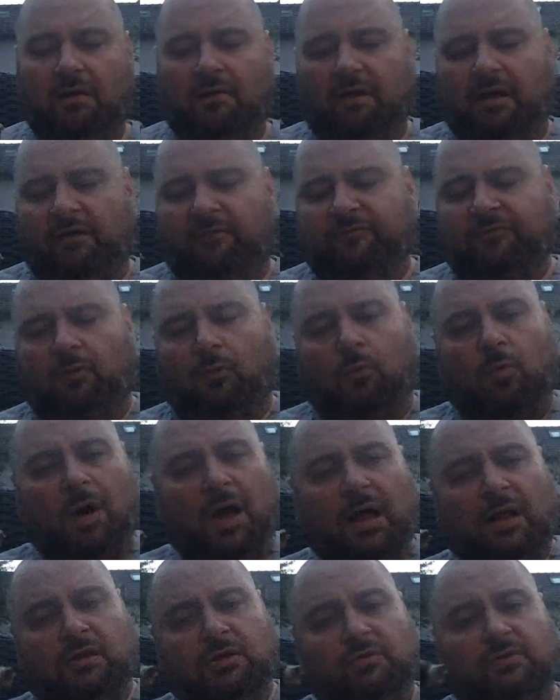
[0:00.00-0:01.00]
after a
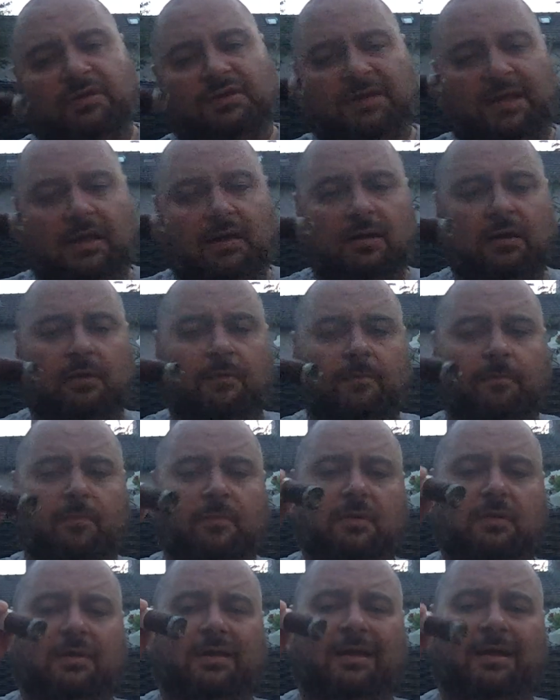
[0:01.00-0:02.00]
while, you think
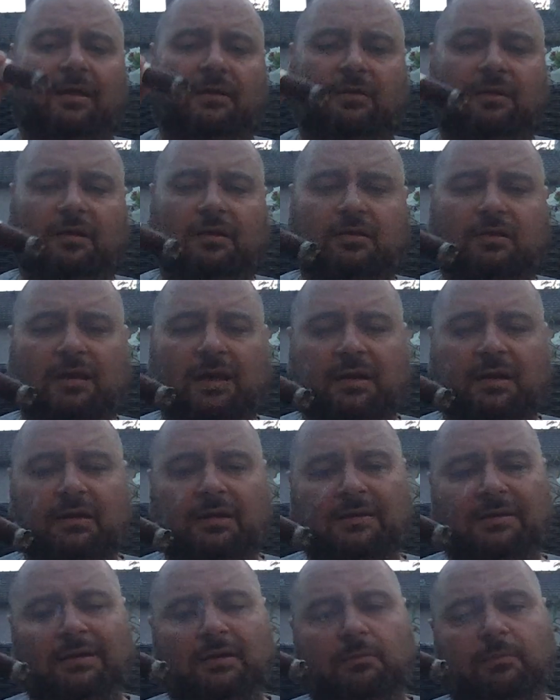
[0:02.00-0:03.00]
that it's getting
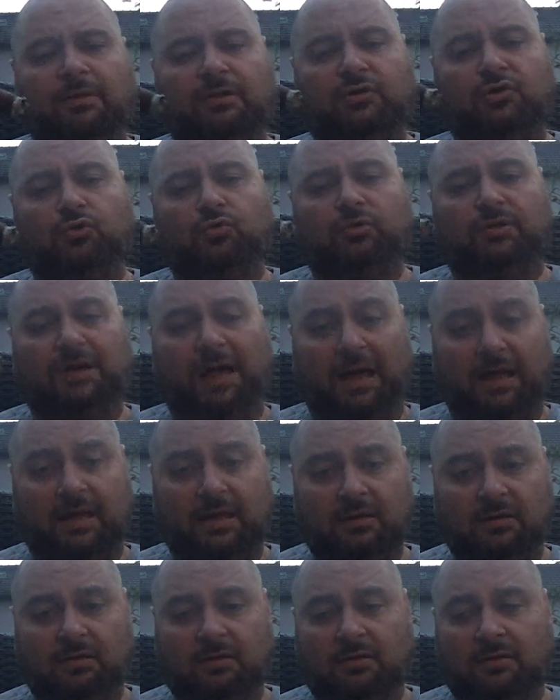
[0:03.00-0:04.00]
a little bit too
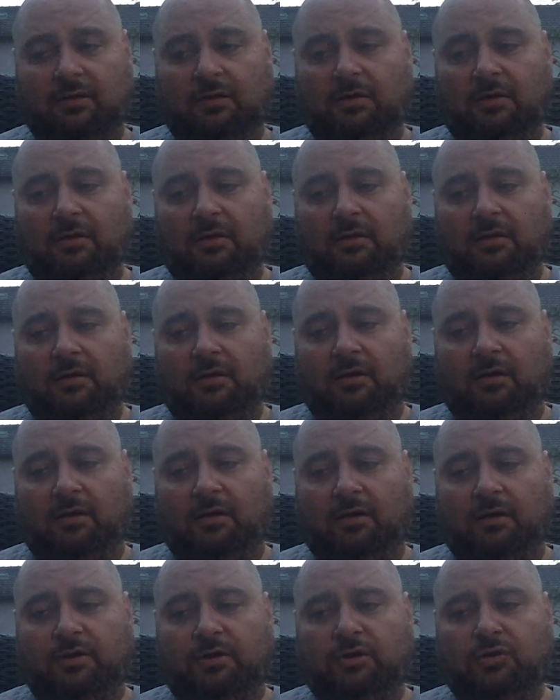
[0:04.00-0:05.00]
tight,
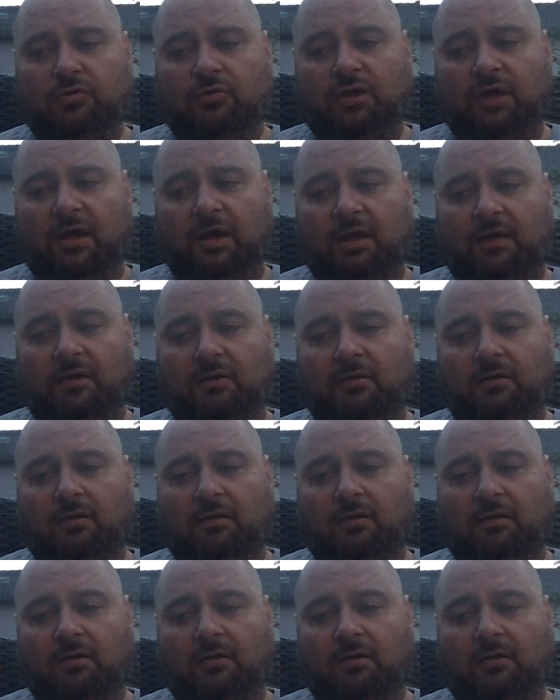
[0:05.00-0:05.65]
you can